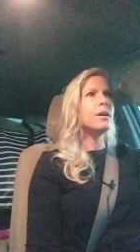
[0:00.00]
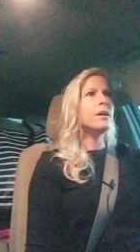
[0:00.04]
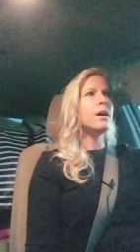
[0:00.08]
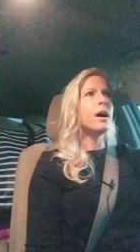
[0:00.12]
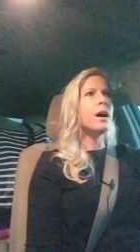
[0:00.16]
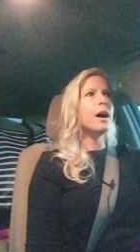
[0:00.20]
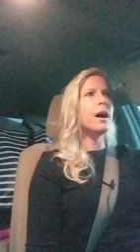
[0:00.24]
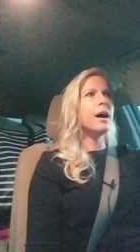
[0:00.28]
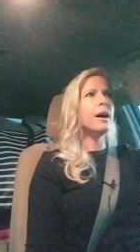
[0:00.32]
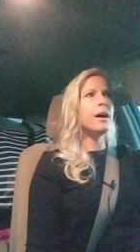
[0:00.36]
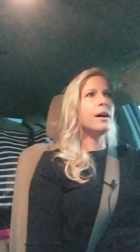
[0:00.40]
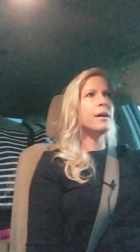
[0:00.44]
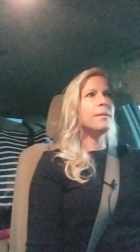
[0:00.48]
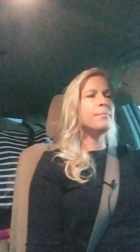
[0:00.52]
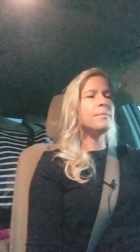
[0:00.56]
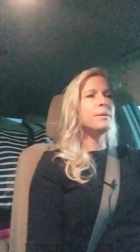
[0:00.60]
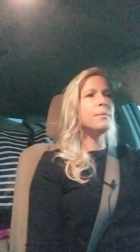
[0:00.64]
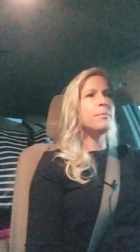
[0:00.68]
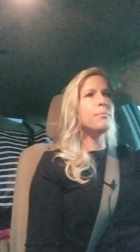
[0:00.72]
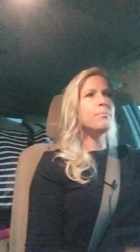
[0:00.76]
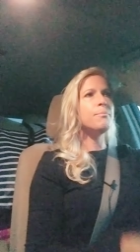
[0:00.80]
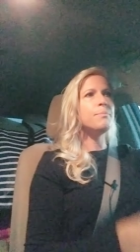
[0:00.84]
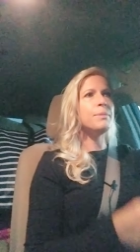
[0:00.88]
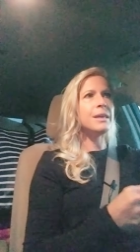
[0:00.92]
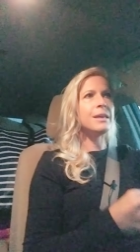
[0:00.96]

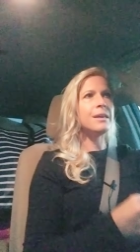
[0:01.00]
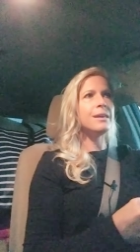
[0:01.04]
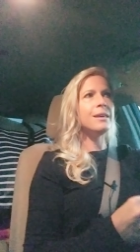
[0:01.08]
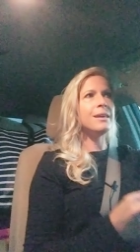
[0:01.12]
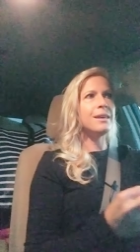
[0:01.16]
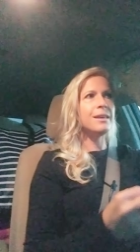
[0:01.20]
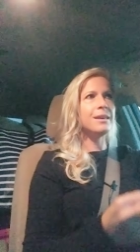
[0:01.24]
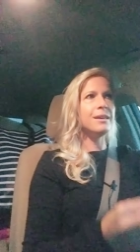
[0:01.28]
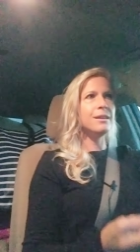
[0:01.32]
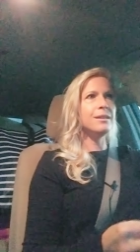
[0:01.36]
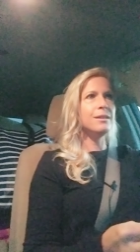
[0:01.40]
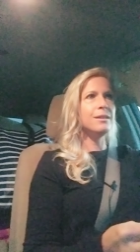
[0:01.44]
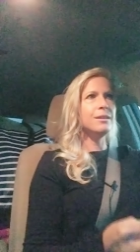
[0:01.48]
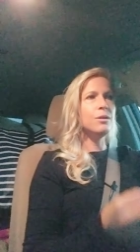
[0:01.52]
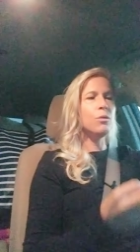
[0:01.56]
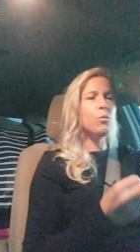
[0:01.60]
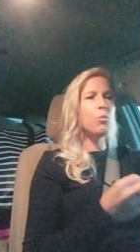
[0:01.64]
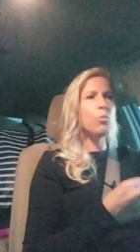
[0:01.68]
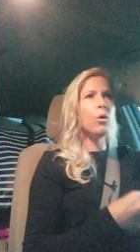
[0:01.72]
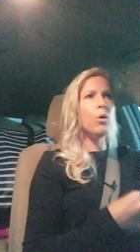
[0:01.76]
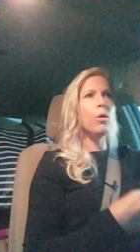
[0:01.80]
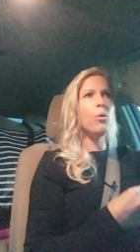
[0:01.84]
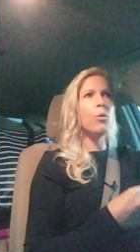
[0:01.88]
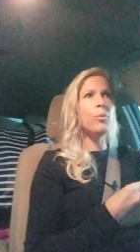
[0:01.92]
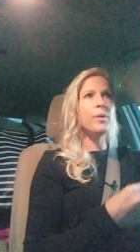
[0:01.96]
Um, be
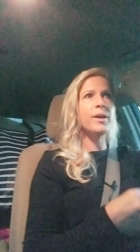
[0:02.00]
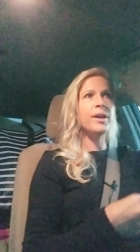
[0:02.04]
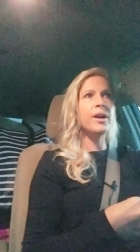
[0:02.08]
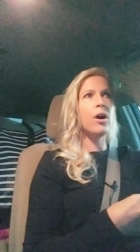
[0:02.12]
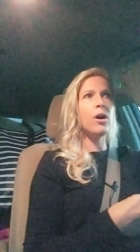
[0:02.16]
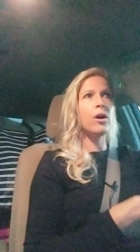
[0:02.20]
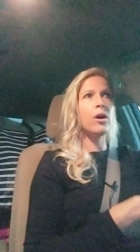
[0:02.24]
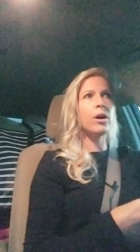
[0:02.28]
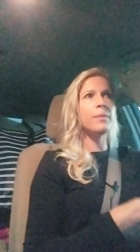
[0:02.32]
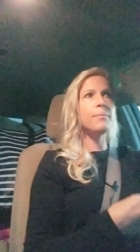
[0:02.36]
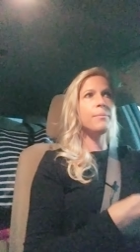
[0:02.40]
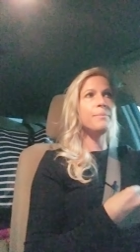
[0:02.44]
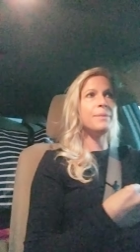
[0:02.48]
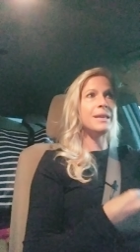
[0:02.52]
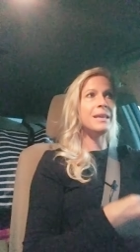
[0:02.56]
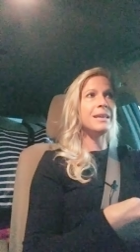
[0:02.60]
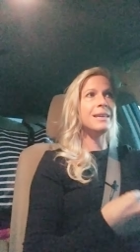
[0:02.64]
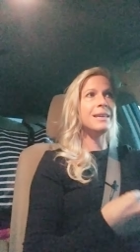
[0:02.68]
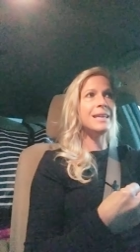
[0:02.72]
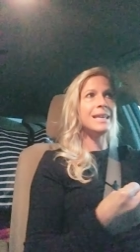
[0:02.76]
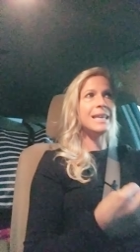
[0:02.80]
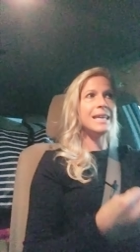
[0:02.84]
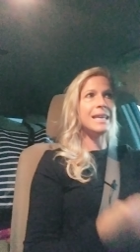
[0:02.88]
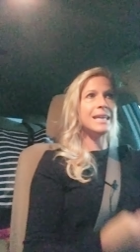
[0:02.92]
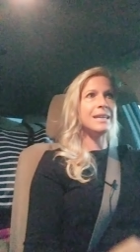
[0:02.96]
in what we are
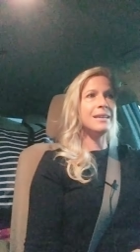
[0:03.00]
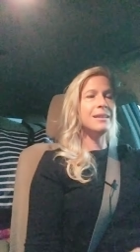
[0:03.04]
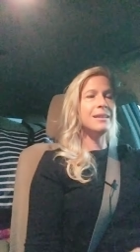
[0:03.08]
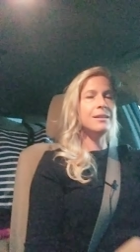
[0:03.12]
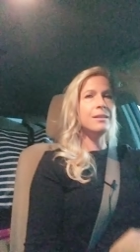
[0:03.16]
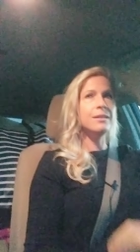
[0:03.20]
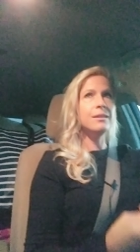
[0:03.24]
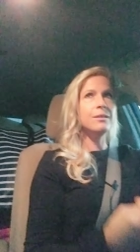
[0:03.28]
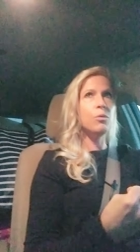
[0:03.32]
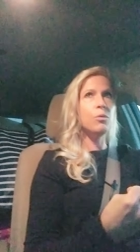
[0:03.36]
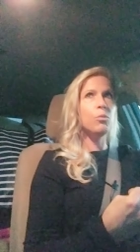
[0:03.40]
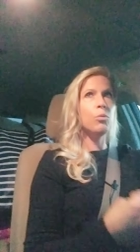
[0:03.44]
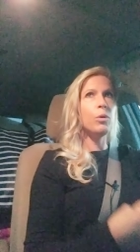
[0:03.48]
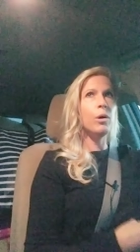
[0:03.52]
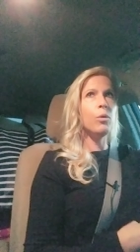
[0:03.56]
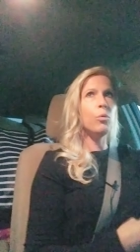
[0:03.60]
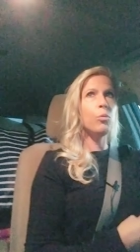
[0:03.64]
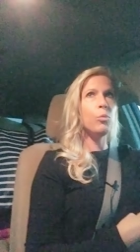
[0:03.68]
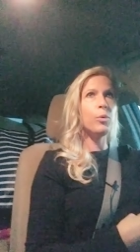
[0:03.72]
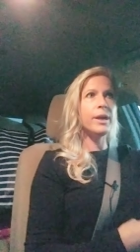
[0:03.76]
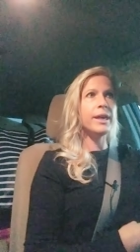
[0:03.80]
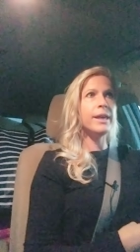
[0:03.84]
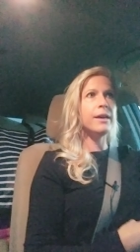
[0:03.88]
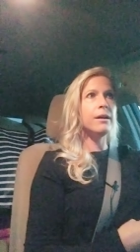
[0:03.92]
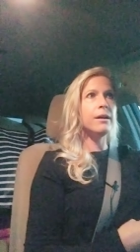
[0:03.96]
being in, what
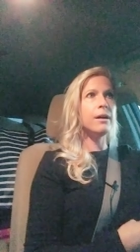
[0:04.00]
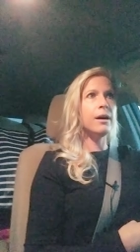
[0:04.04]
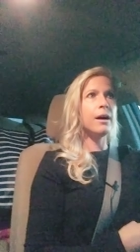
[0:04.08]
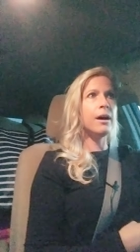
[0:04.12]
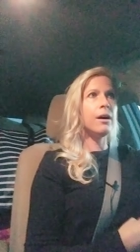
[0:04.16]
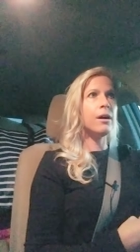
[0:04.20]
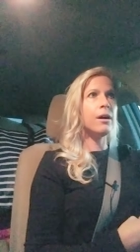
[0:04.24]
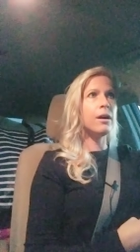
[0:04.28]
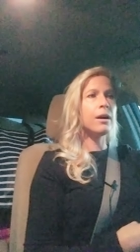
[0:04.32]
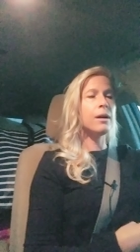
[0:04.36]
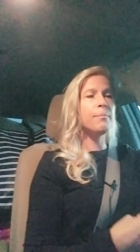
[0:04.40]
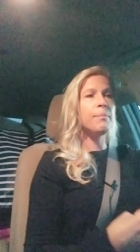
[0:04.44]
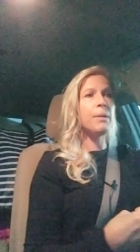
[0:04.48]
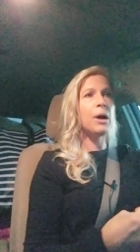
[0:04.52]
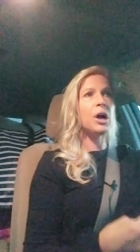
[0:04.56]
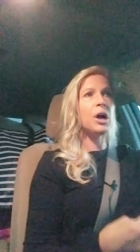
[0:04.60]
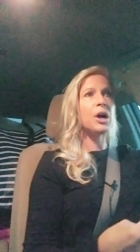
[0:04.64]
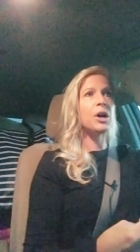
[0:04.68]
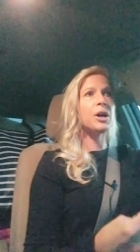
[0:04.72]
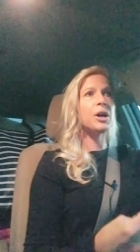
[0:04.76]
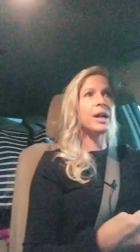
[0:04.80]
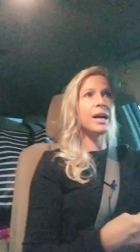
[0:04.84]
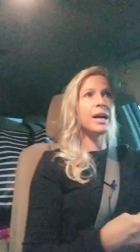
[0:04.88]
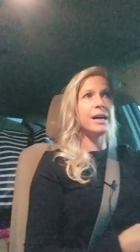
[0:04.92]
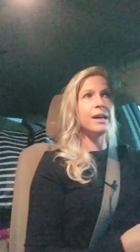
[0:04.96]
we are
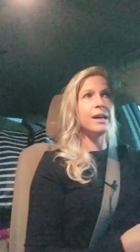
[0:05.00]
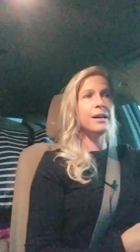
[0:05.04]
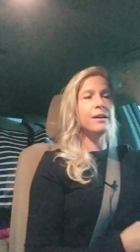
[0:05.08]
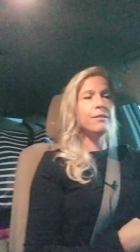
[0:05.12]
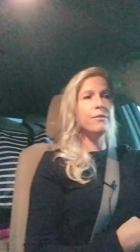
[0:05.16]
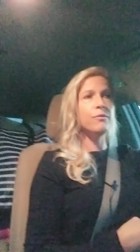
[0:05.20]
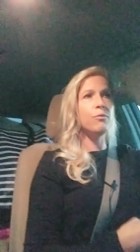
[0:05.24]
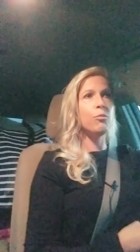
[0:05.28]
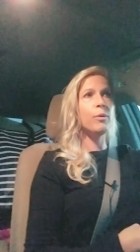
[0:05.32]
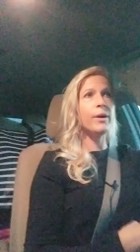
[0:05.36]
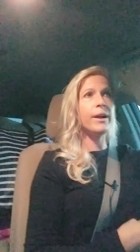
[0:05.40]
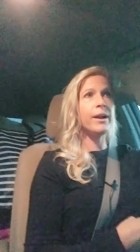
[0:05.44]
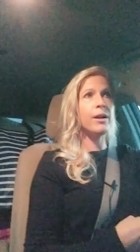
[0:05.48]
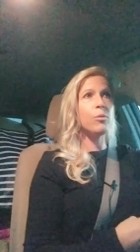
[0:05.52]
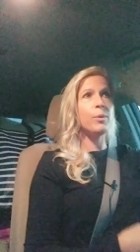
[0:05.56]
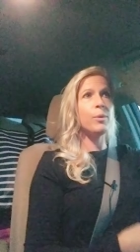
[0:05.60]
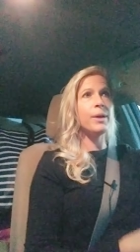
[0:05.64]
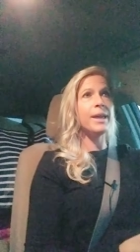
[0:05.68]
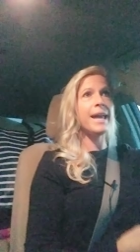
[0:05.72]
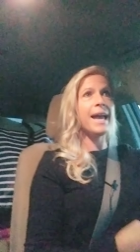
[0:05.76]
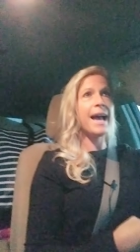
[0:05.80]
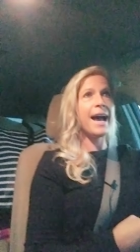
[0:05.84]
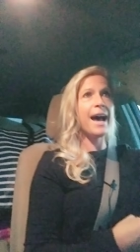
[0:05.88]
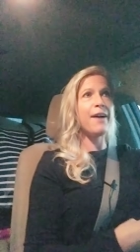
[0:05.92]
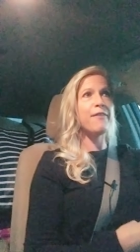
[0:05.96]
part of, where
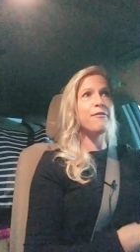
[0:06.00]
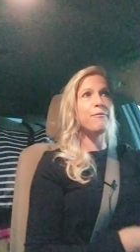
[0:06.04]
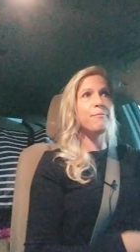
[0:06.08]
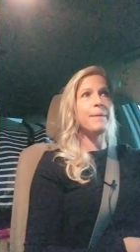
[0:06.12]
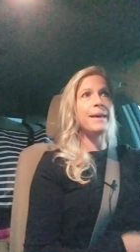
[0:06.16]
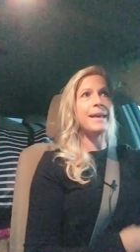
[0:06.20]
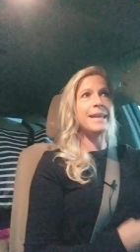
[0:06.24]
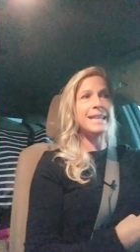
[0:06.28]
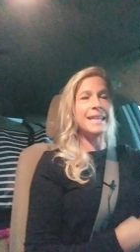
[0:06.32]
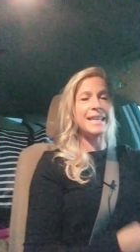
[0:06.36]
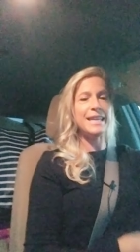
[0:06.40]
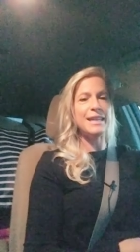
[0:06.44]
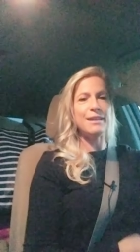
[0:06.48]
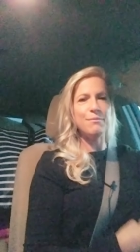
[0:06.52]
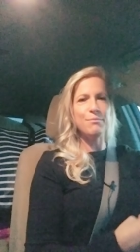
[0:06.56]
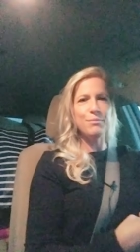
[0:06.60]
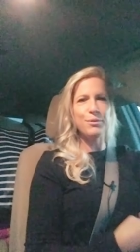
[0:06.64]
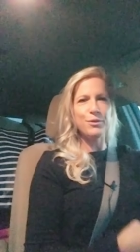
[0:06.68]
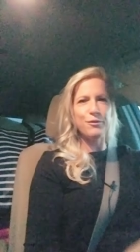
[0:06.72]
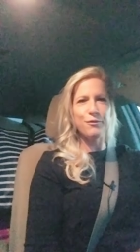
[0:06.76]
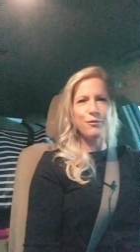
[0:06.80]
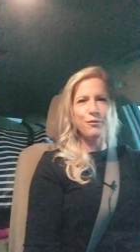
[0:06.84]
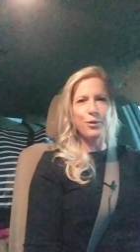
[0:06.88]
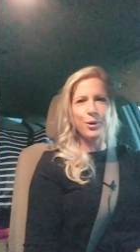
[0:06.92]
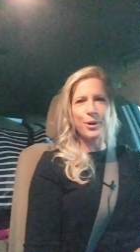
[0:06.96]
we have been in
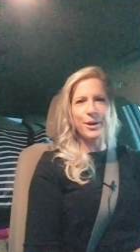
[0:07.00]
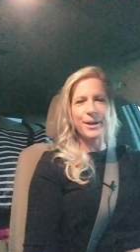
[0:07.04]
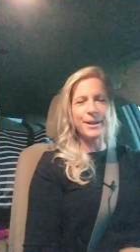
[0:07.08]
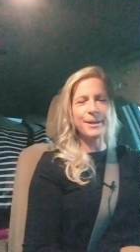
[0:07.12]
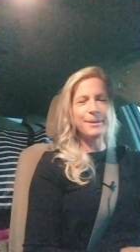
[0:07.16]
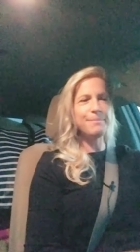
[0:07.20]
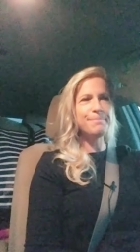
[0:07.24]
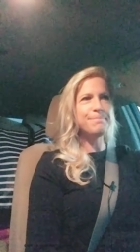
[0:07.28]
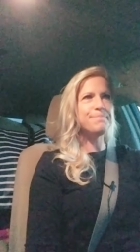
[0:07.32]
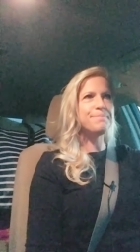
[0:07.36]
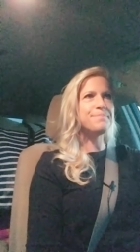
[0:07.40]
before.